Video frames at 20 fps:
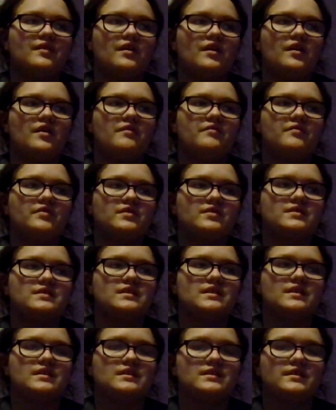over
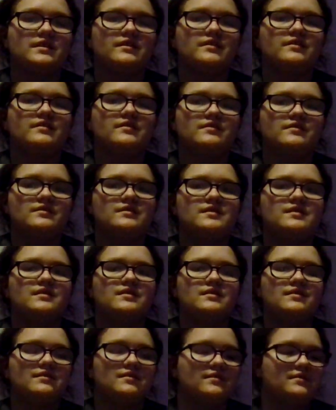6 years
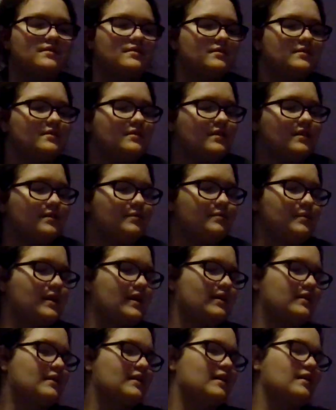to
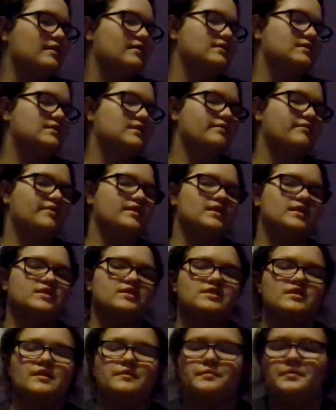finish
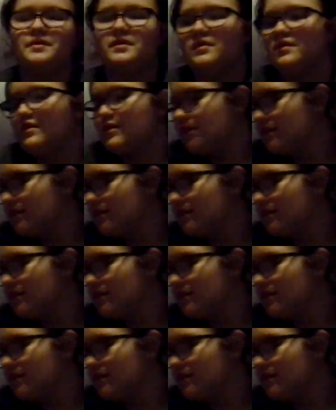that book.